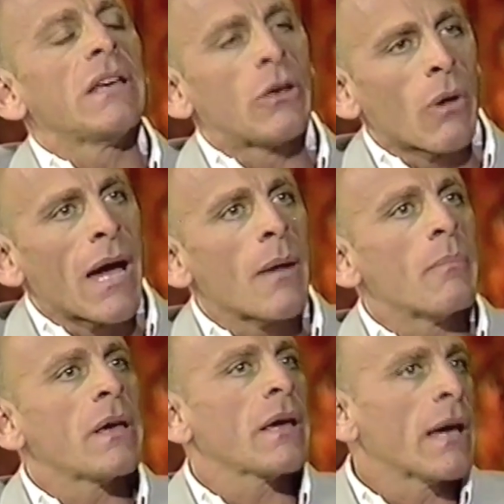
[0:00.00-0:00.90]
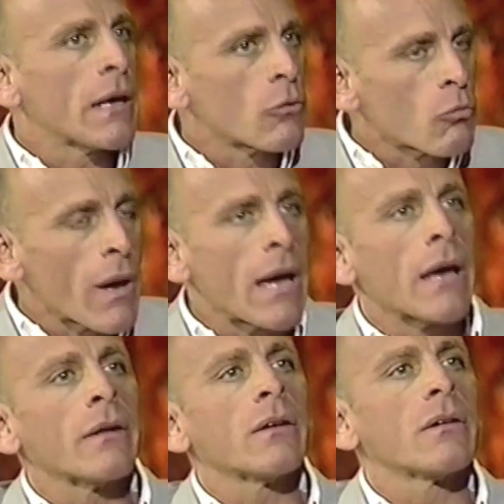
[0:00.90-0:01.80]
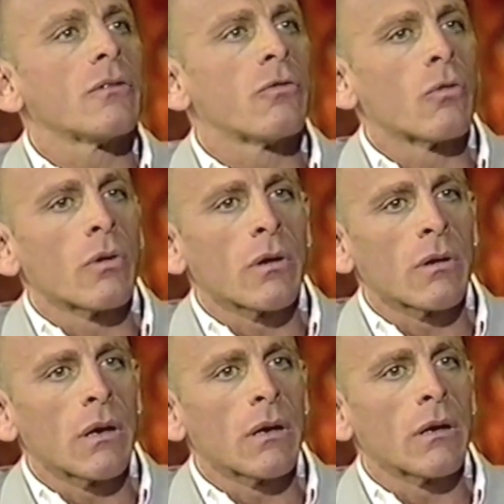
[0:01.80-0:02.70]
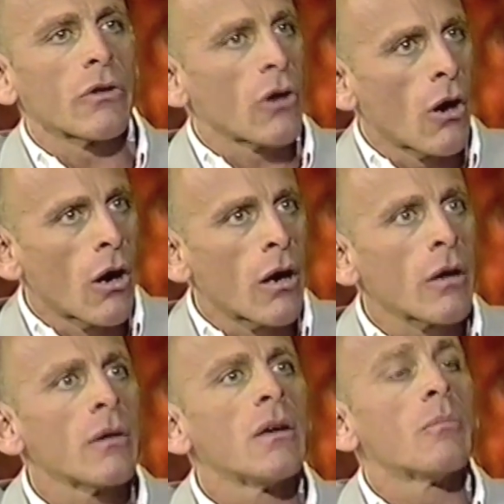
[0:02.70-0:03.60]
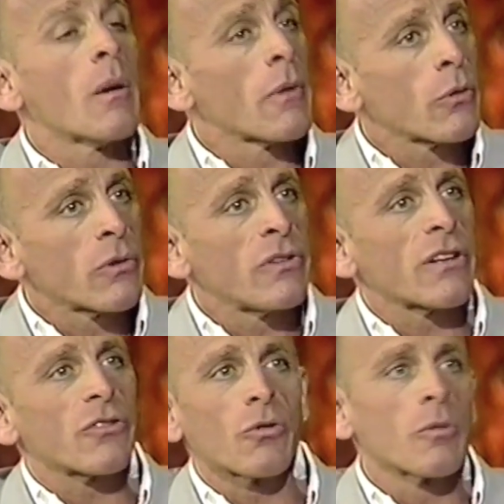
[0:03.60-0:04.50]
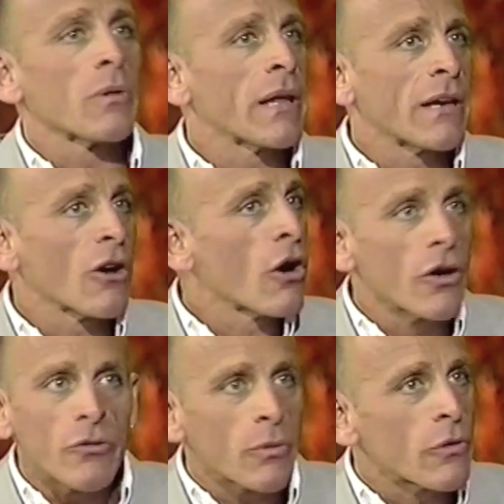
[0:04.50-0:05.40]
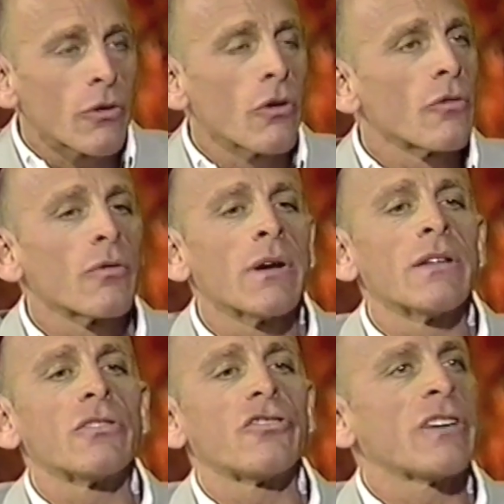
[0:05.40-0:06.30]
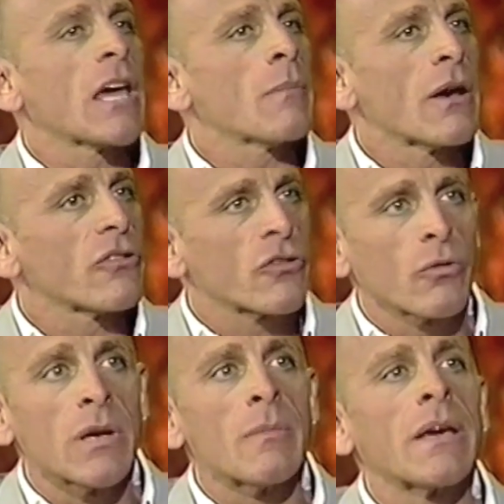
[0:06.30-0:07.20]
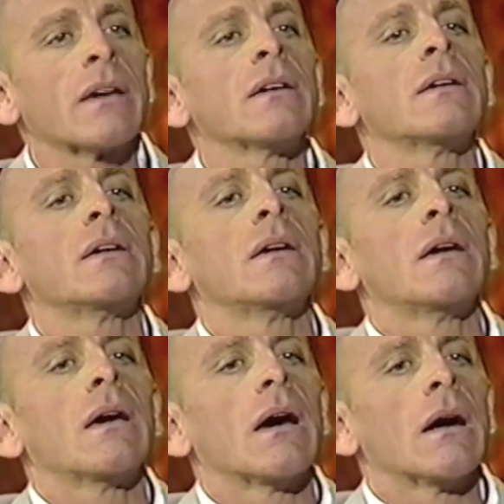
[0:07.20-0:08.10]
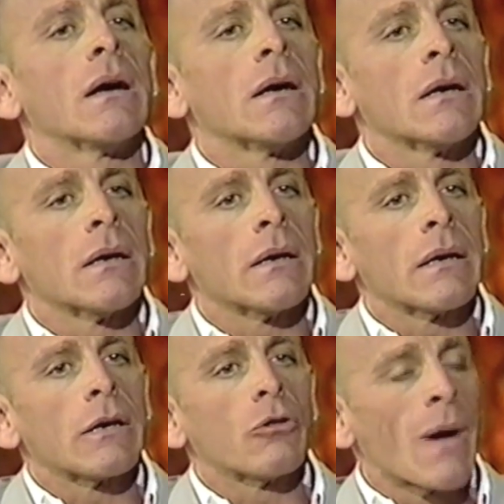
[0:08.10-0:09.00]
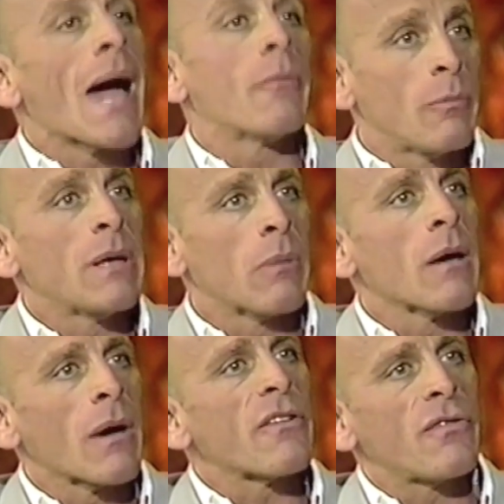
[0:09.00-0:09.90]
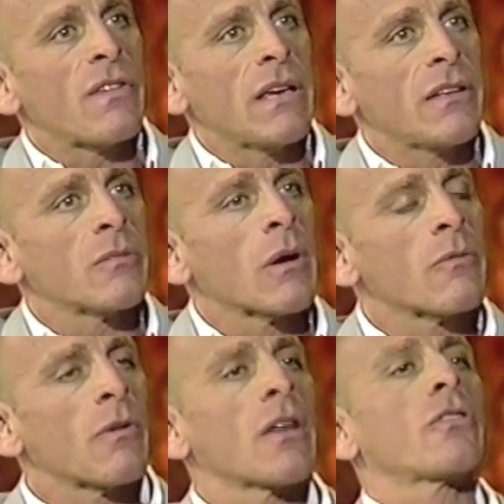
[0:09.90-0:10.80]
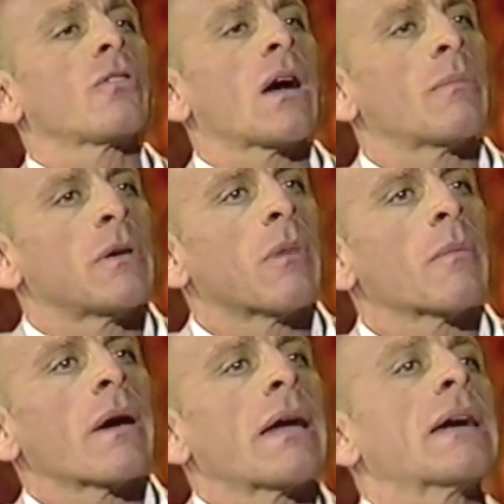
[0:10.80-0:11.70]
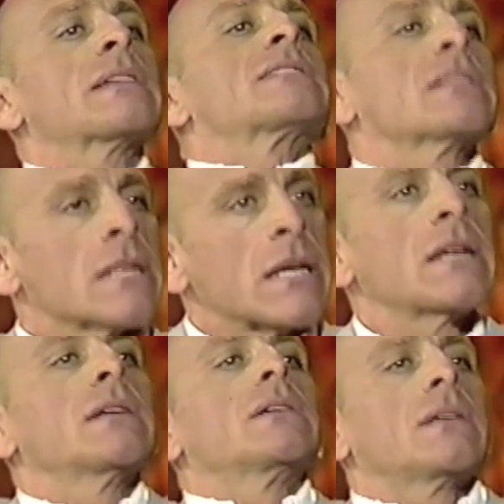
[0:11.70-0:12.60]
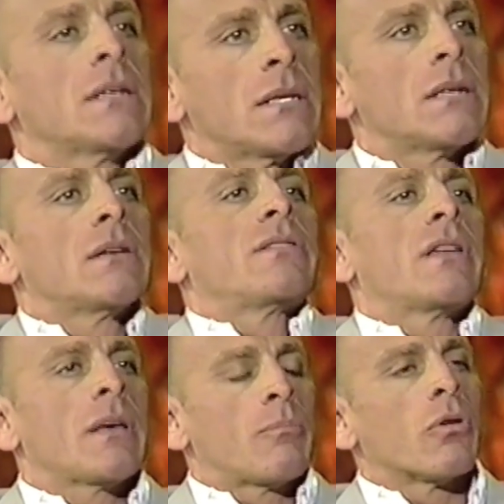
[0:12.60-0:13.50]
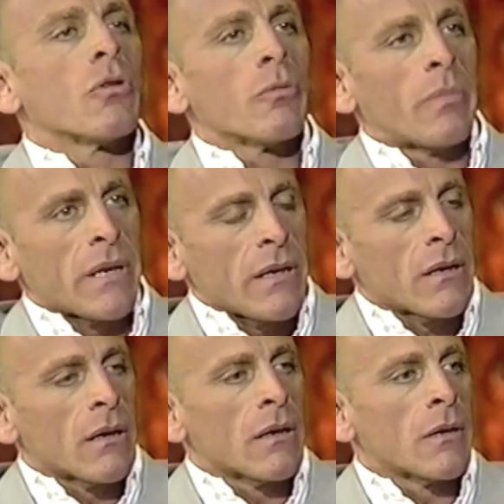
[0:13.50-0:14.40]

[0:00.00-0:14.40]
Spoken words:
He grabbed me and ran for the car. My mother was next door playing cards with her girlfriends. She came out screaming, grabbed me by my feet. My father grabbed me by my hands, and they pulled me